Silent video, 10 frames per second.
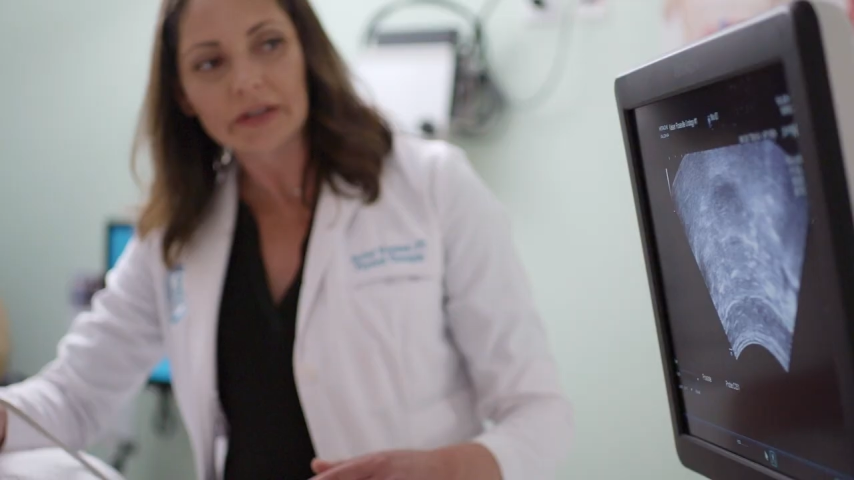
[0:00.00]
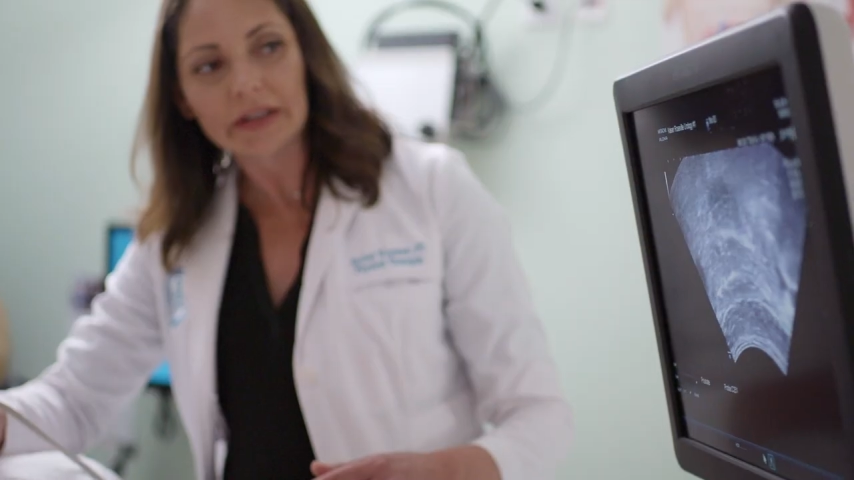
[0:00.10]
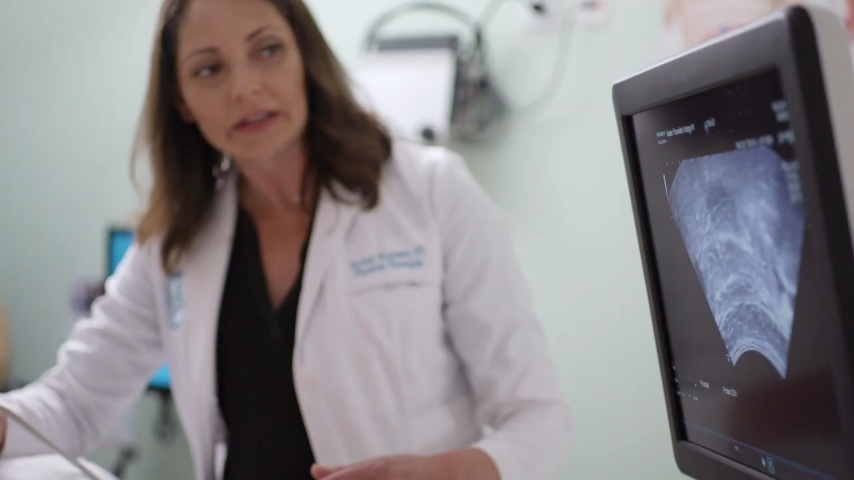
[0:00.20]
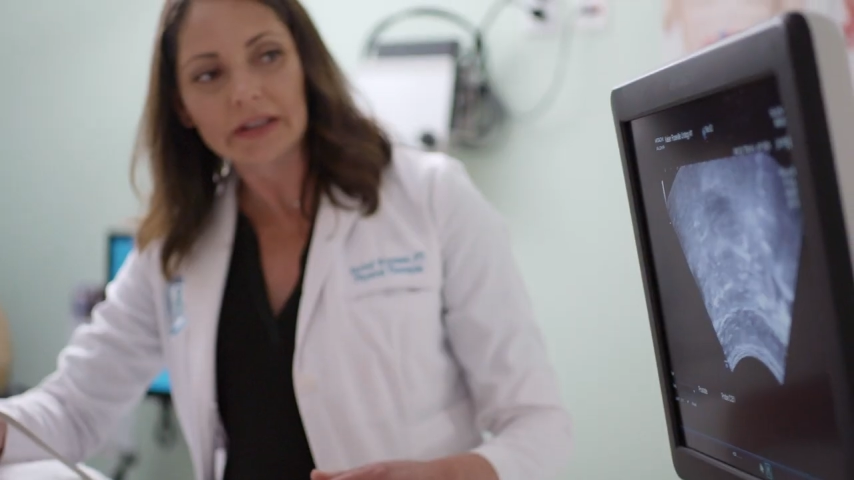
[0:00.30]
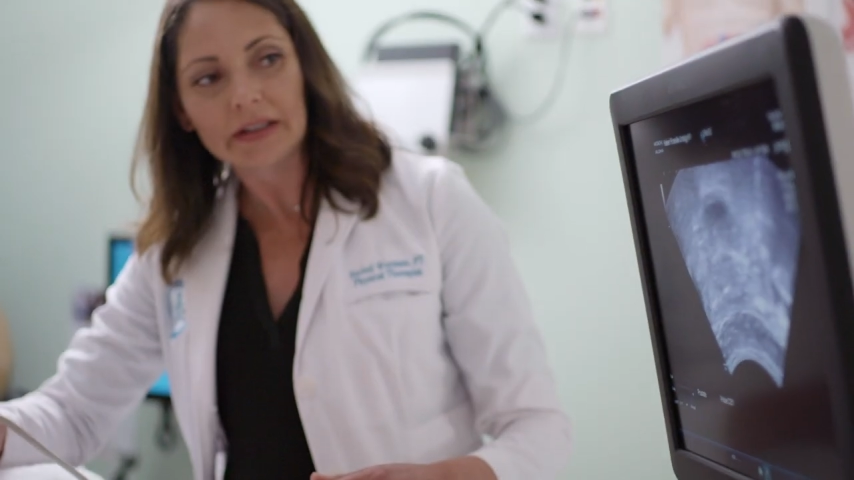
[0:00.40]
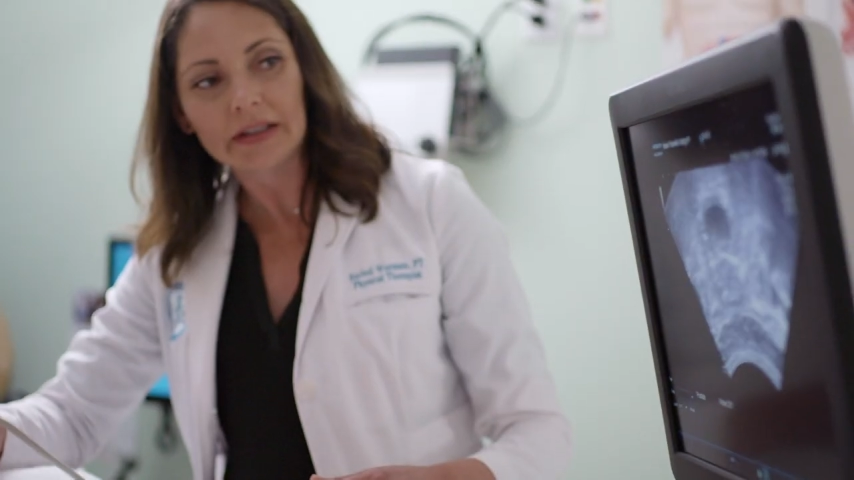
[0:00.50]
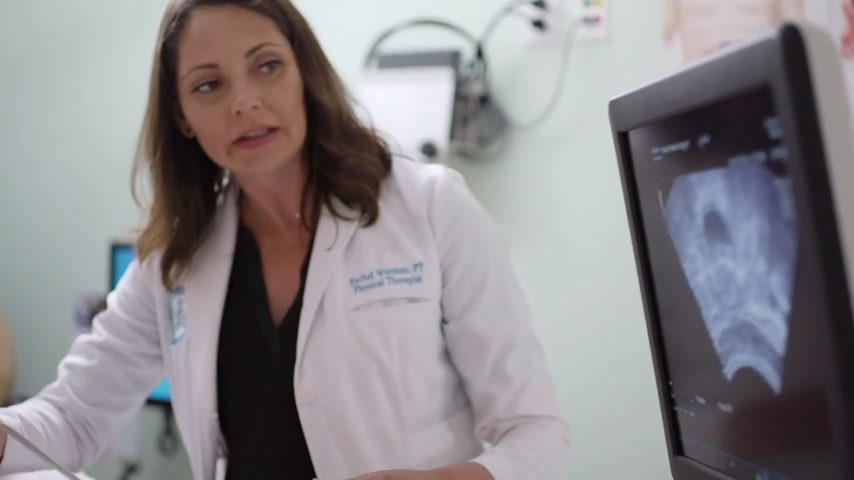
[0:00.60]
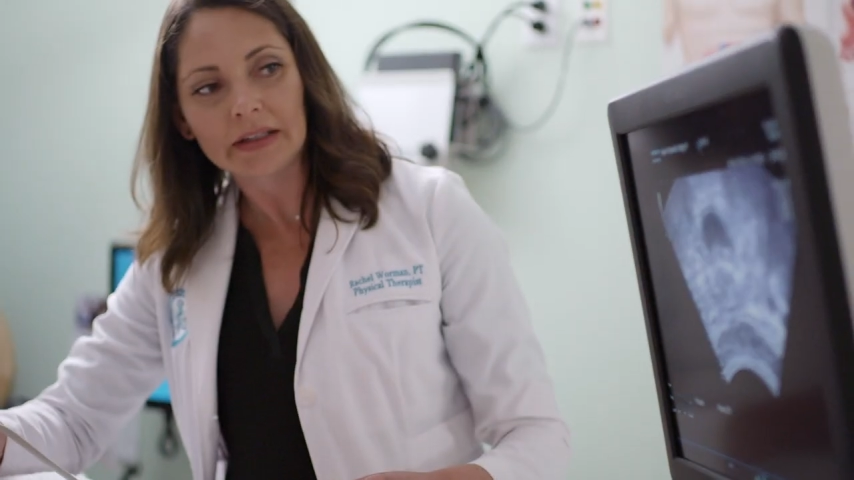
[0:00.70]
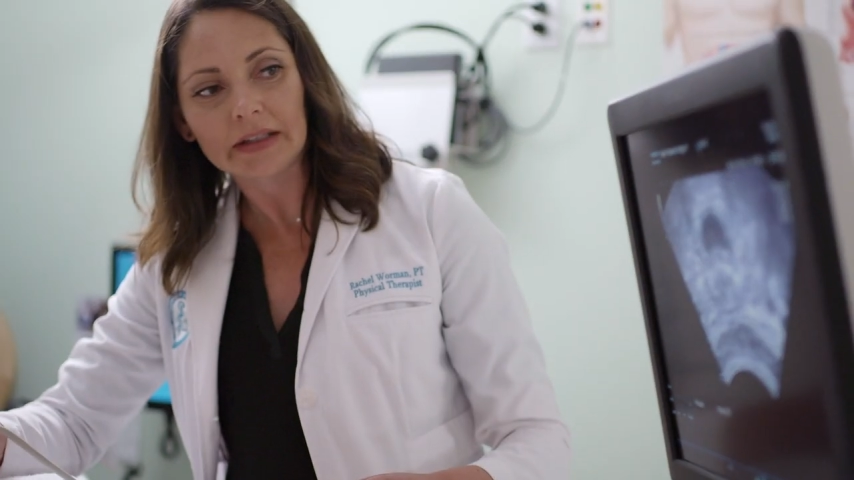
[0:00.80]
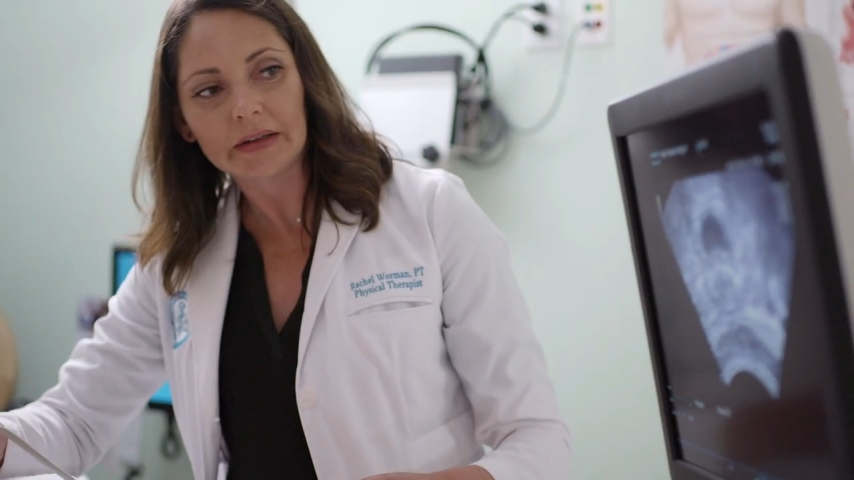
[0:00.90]

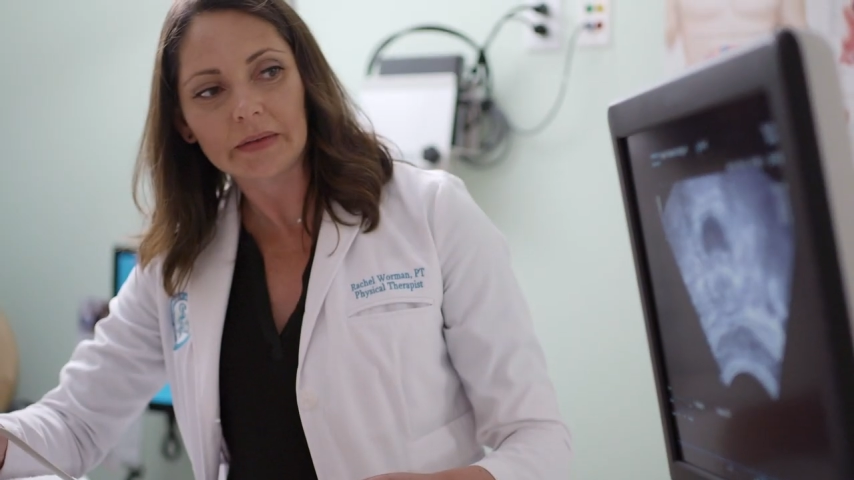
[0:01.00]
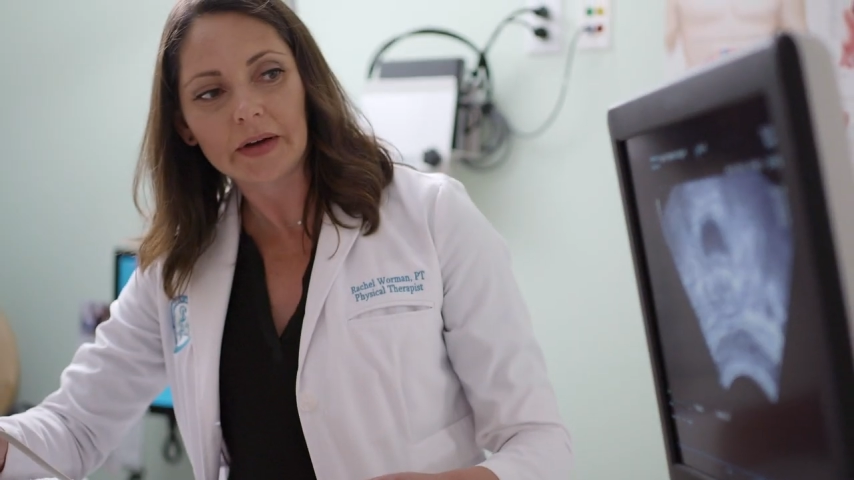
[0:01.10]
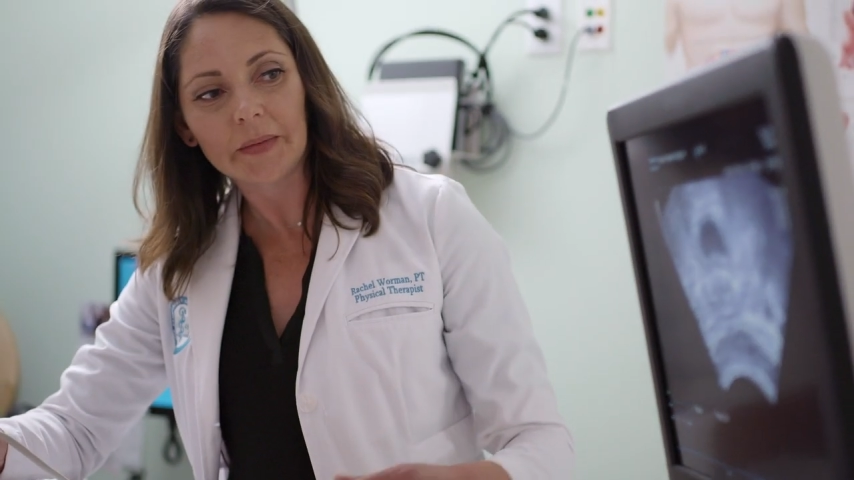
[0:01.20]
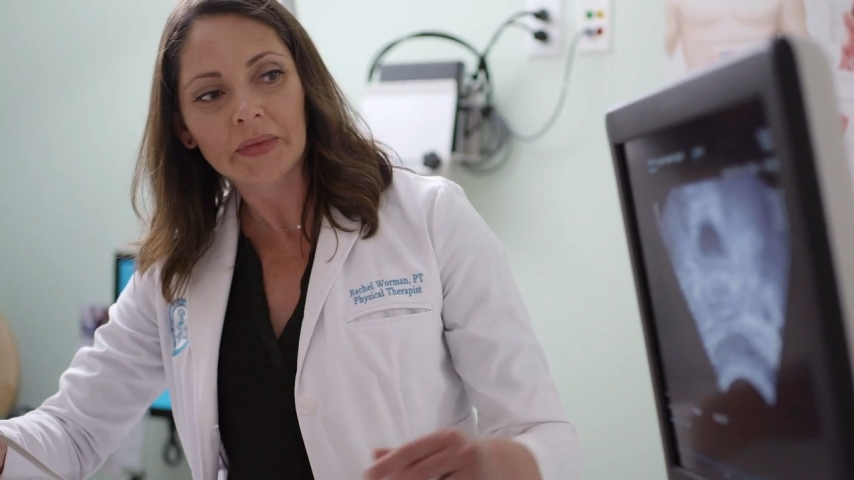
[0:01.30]
surgeons. We have all of